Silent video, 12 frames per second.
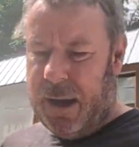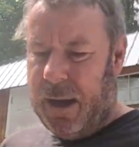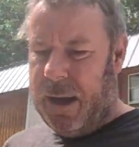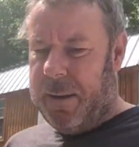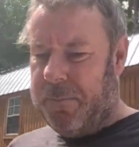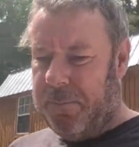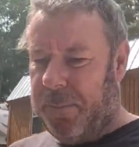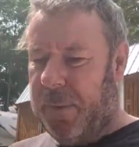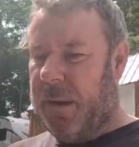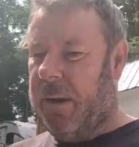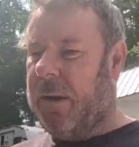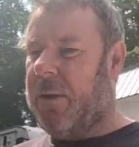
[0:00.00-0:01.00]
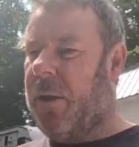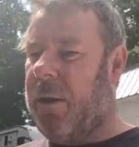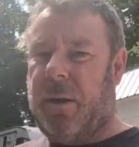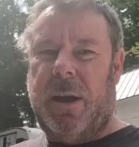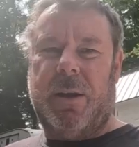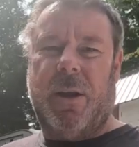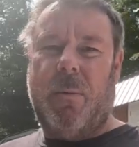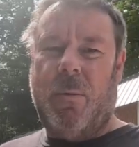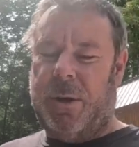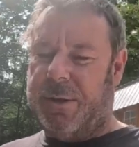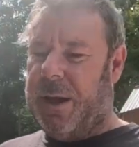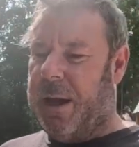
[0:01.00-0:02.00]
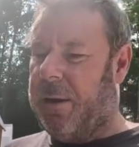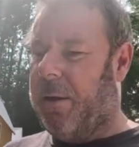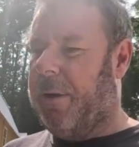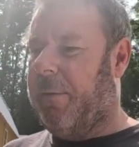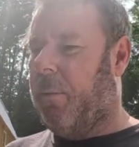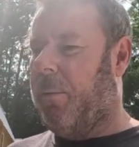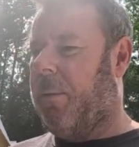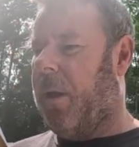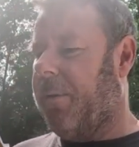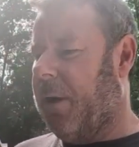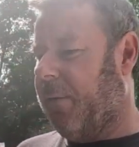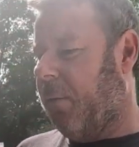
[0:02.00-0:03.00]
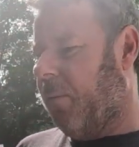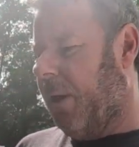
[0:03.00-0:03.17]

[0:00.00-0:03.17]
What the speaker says: it kind of works out. I'll never